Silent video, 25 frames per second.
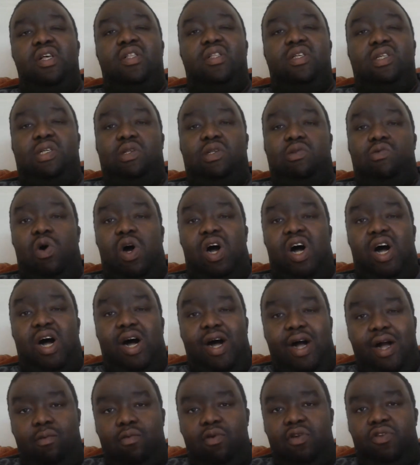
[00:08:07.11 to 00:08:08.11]
This is what
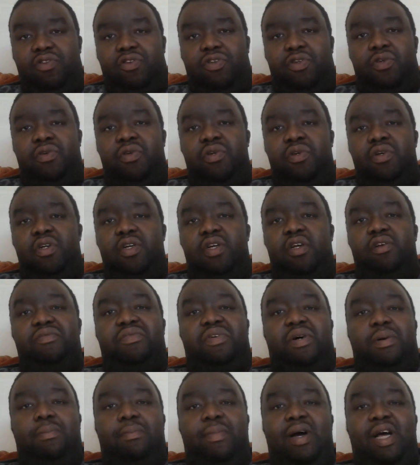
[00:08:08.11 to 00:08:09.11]
I would do if
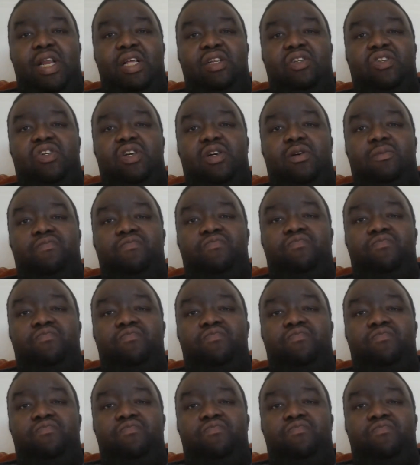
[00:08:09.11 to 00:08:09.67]
I'm manager.